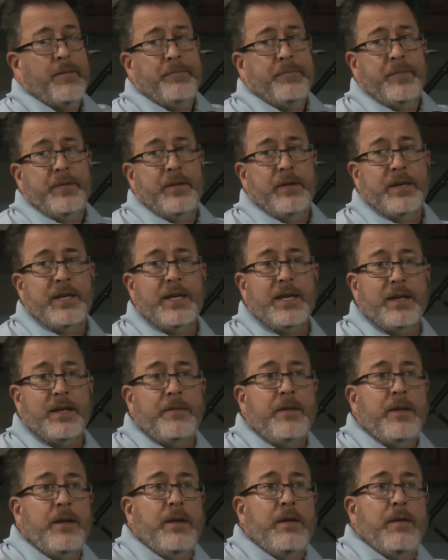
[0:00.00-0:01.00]
Now again,
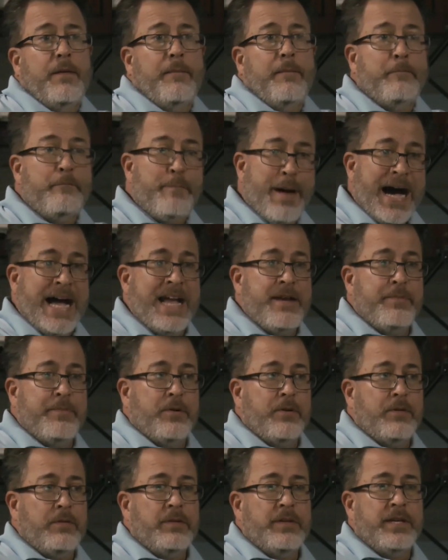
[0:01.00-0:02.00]

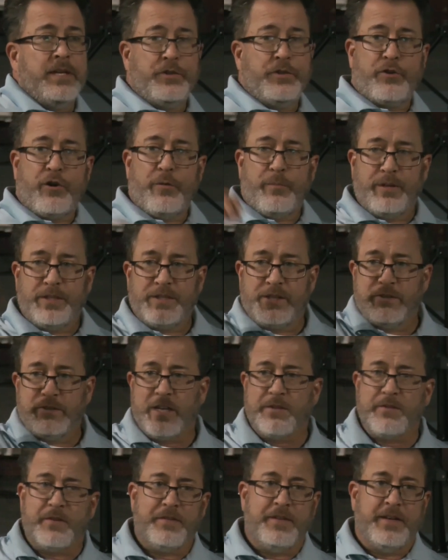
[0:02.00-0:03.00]
Bible interprets those
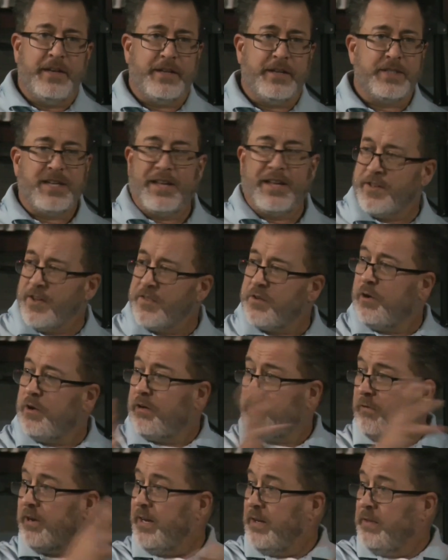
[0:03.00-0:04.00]
other things, not the other way
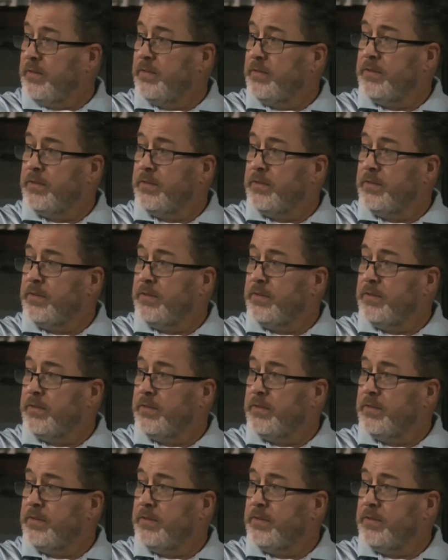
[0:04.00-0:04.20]
around.